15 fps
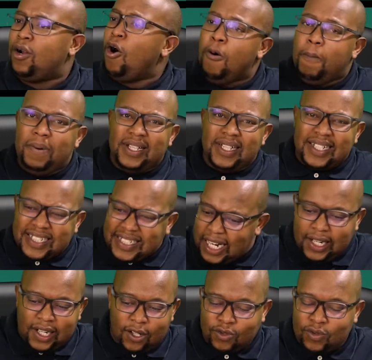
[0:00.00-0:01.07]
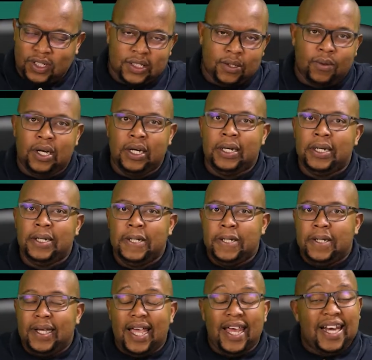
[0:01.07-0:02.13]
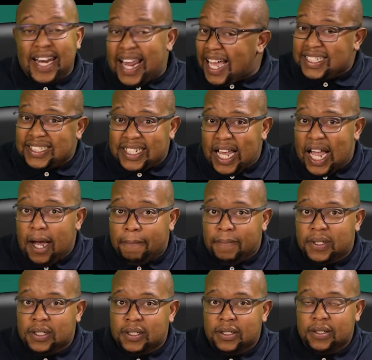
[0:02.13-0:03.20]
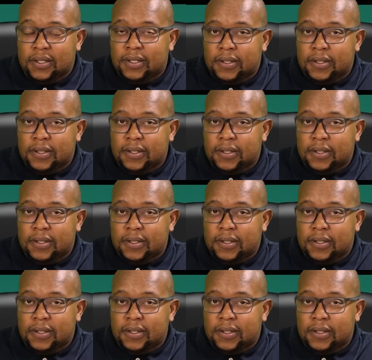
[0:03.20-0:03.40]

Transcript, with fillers: hoping that Sundowns was the one. And it hasn't happened.